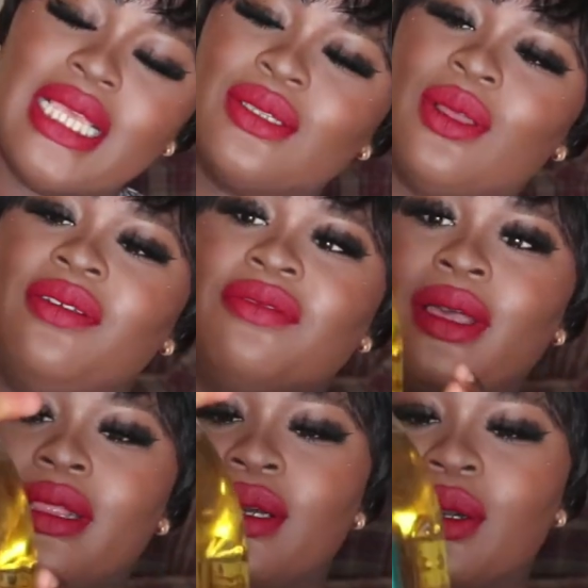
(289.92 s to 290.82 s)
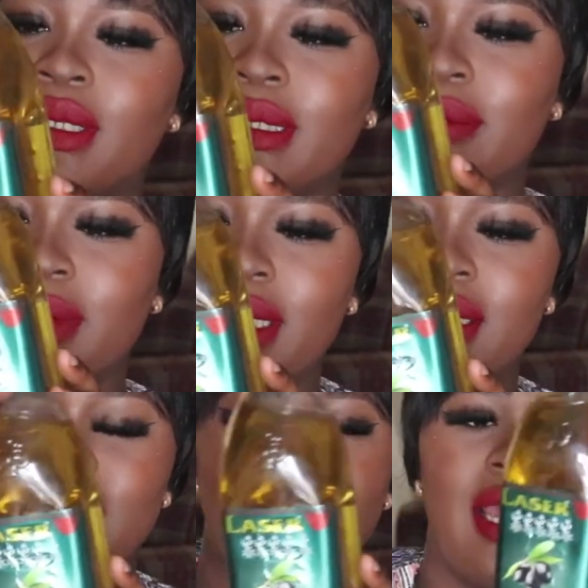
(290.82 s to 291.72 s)
It's olive oil
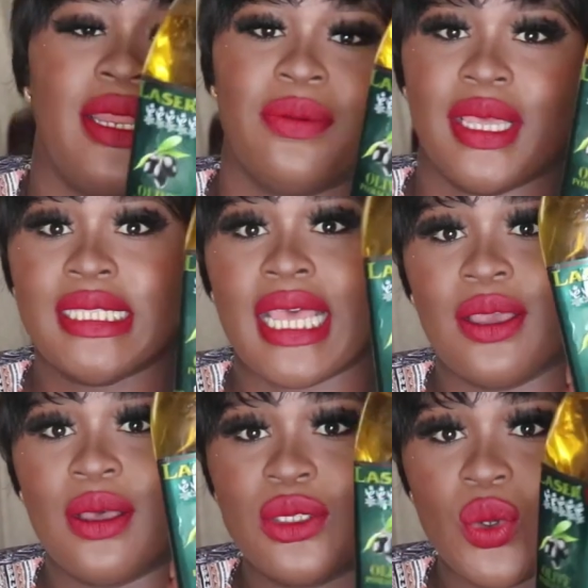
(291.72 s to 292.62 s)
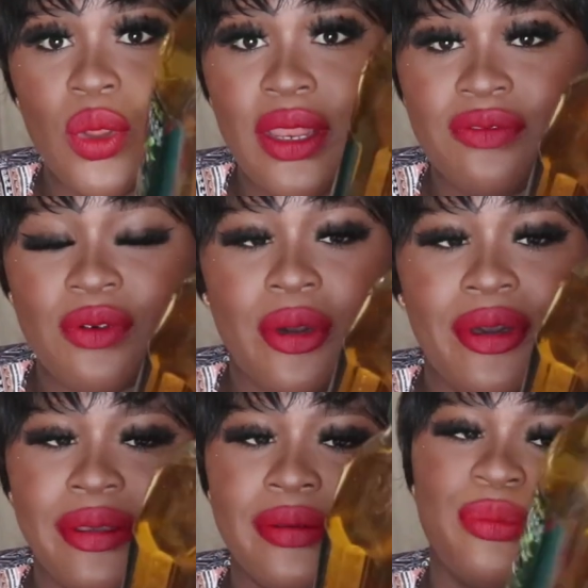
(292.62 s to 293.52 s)
condiment. Anyways, I got olive
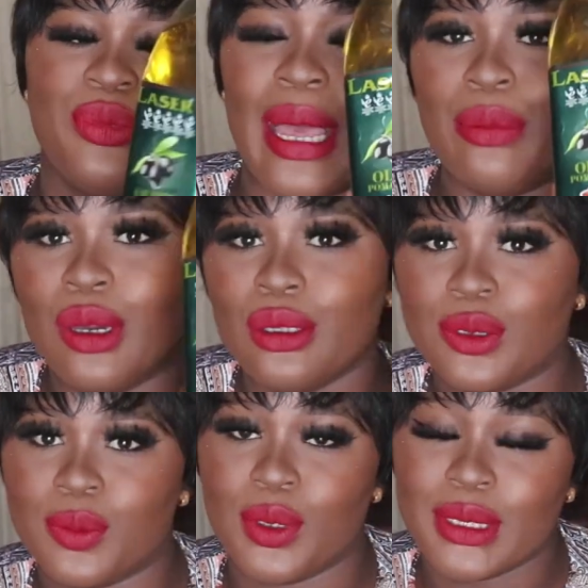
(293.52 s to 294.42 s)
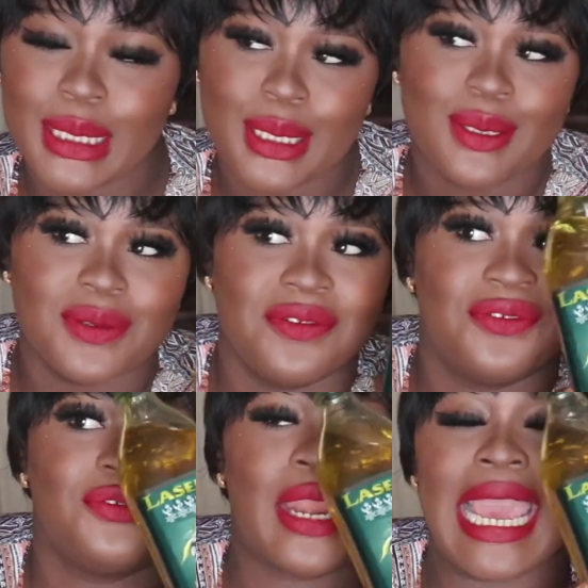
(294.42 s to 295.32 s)
oil that I'm going to be using to
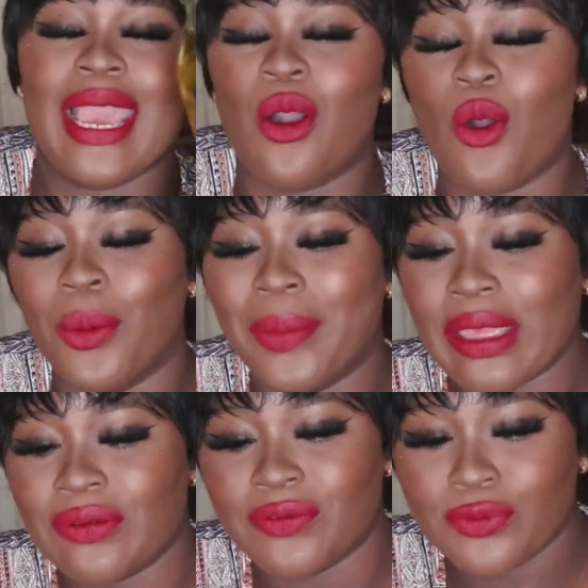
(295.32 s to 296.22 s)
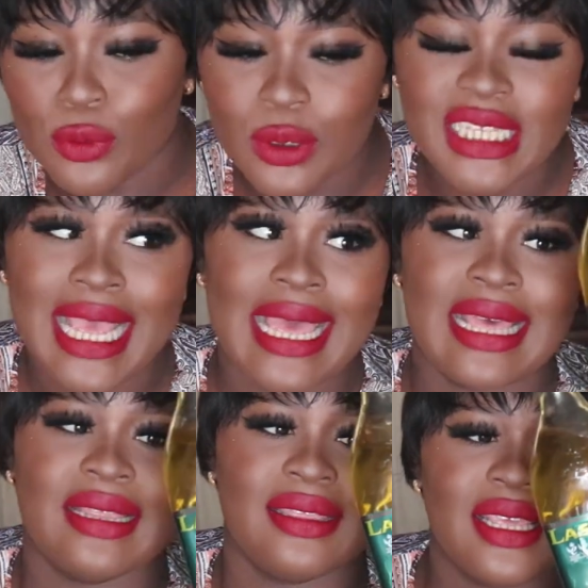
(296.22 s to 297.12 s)
fry all my food.
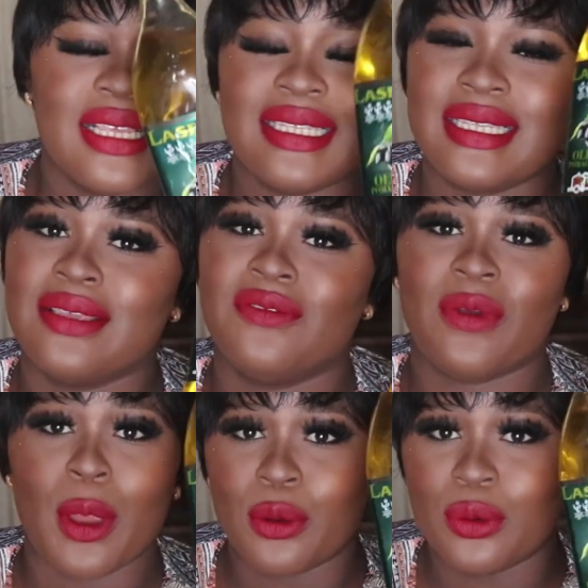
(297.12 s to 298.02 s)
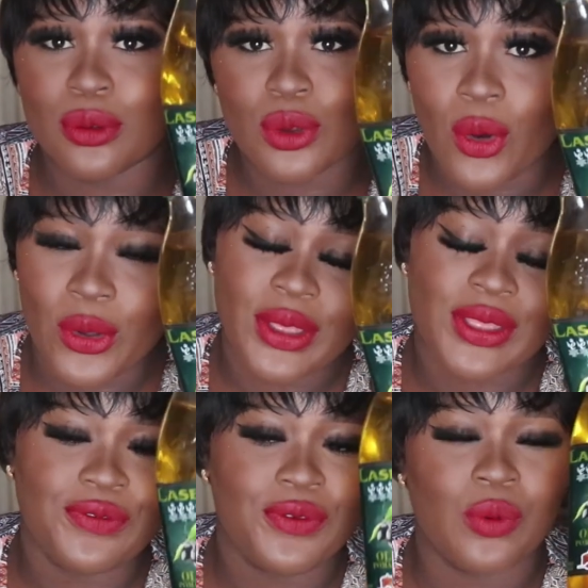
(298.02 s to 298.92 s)
This is a very good
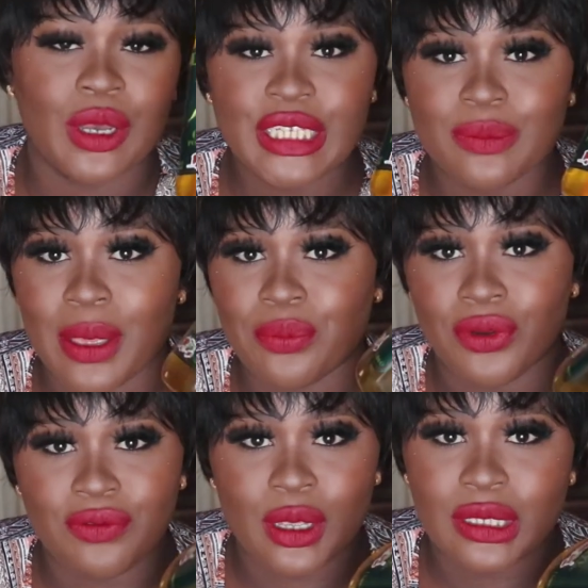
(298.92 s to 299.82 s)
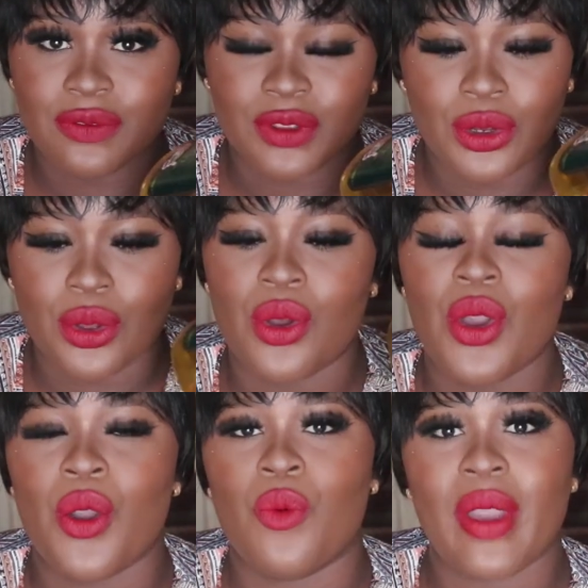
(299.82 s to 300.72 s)
oil. If you watch my previous video
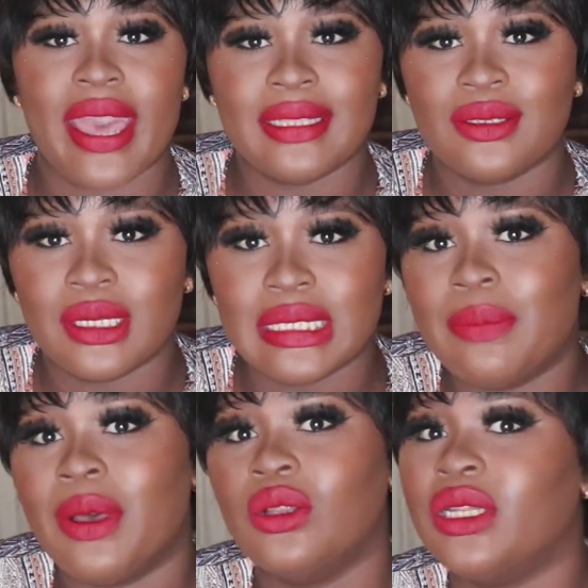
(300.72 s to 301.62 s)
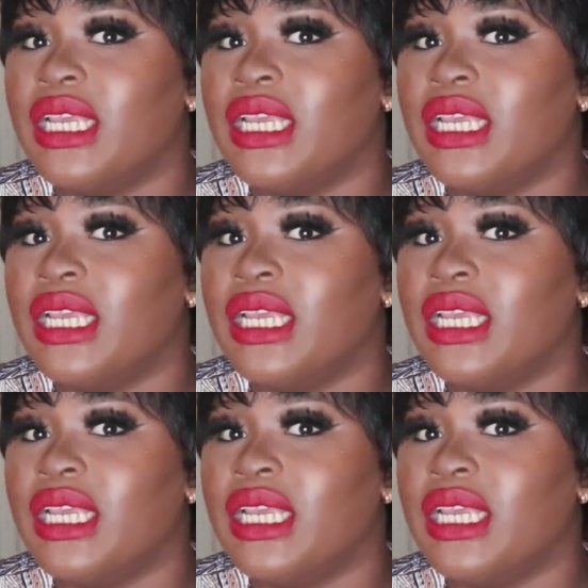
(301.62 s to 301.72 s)
where I talked about